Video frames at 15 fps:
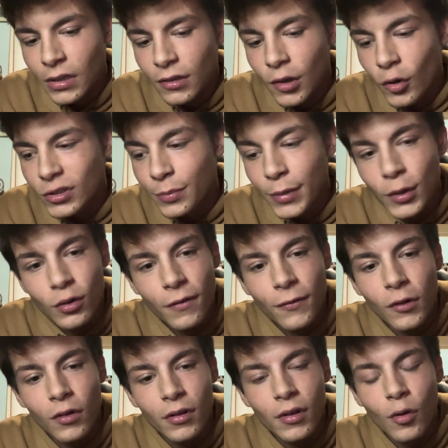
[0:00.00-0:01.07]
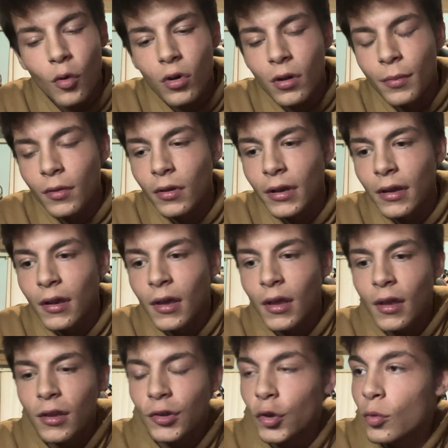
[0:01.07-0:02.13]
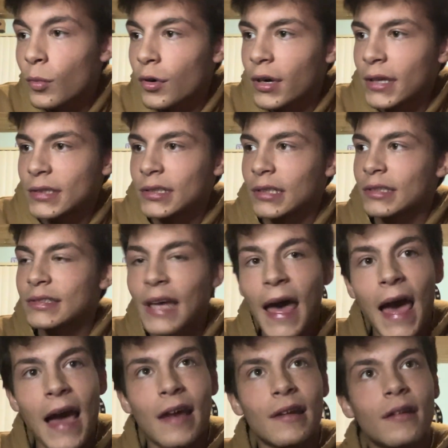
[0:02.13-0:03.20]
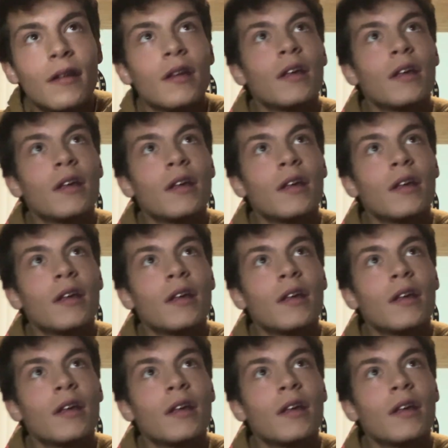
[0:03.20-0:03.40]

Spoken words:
It's beautiful and horrible and humorous and sad and